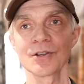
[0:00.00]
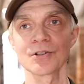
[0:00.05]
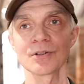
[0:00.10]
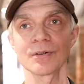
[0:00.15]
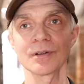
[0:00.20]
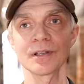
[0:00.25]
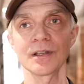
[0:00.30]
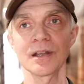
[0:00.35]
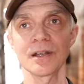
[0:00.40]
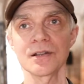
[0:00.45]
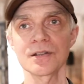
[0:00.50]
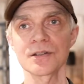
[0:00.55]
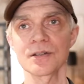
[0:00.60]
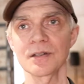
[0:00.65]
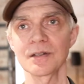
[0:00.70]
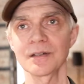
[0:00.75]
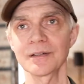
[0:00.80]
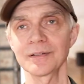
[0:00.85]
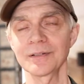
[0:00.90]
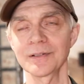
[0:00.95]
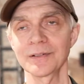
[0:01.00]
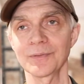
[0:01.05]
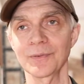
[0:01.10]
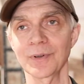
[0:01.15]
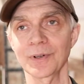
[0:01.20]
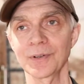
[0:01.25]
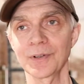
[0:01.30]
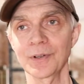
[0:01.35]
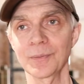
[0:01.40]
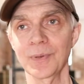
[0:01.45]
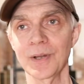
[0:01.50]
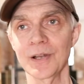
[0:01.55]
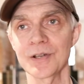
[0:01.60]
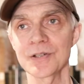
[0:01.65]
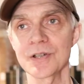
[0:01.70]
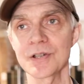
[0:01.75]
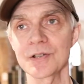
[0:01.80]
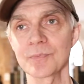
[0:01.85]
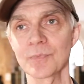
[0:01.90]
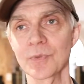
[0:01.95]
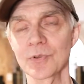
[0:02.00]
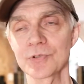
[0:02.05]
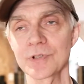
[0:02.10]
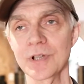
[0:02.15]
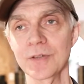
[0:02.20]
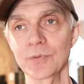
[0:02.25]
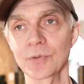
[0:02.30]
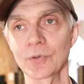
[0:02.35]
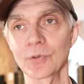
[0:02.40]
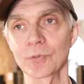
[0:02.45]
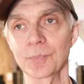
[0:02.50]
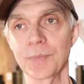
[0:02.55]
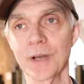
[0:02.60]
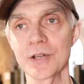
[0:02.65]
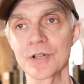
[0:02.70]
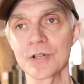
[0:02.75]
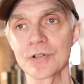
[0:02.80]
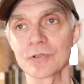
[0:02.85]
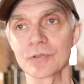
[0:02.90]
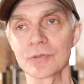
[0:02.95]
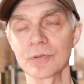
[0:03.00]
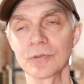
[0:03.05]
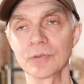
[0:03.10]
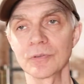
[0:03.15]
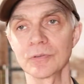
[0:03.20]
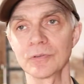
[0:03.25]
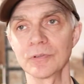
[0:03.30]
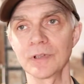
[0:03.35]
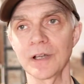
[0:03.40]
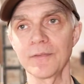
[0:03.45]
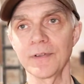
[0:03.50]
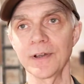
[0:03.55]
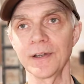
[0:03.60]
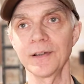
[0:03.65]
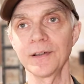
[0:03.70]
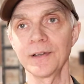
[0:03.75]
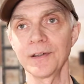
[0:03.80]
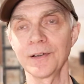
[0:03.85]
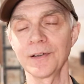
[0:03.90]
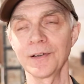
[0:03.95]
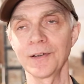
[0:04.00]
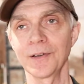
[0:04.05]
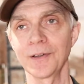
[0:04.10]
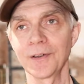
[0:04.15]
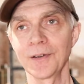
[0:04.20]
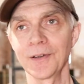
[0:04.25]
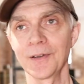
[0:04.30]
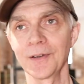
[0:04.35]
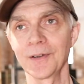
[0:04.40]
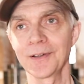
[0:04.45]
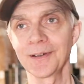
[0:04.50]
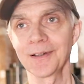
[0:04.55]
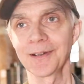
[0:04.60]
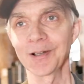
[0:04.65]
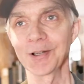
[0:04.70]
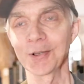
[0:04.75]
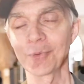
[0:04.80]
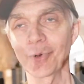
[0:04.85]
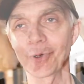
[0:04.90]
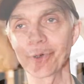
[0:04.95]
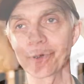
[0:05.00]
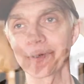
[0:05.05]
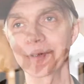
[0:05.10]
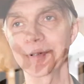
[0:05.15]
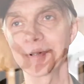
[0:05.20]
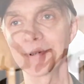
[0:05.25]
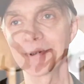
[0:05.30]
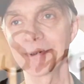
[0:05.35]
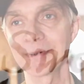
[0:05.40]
So it is one of the most difficult places to live in the world,